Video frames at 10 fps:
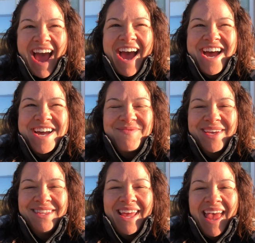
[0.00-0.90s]

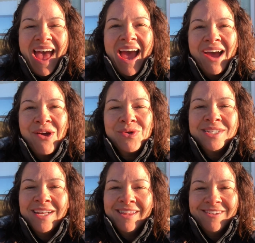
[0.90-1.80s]
And that, how
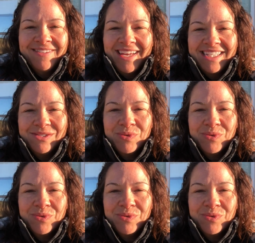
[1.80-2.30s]
did I learn that?